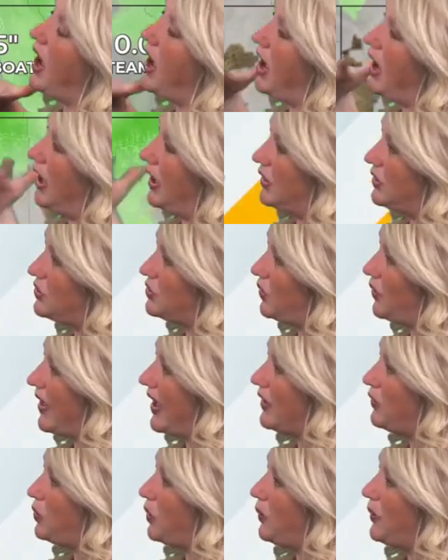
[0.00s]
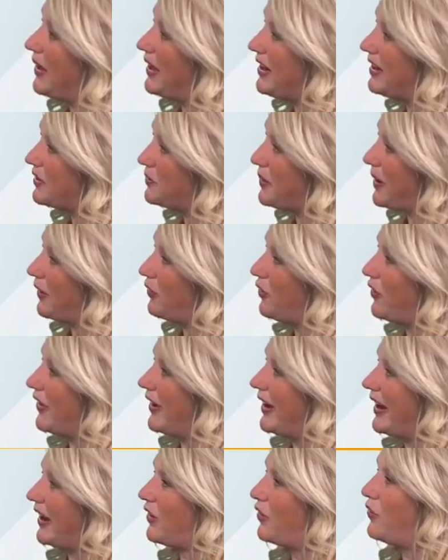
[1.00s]
Uh, so that's what we can expect for
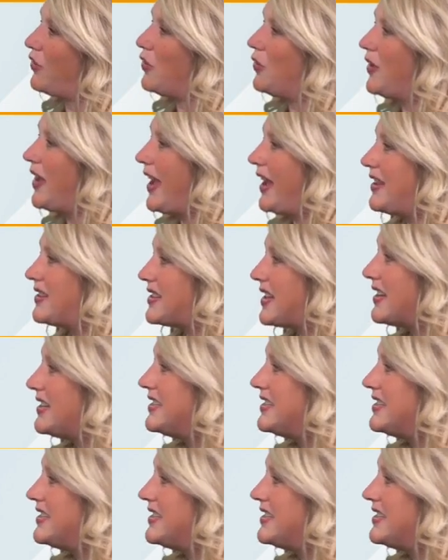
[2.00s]
the next few days.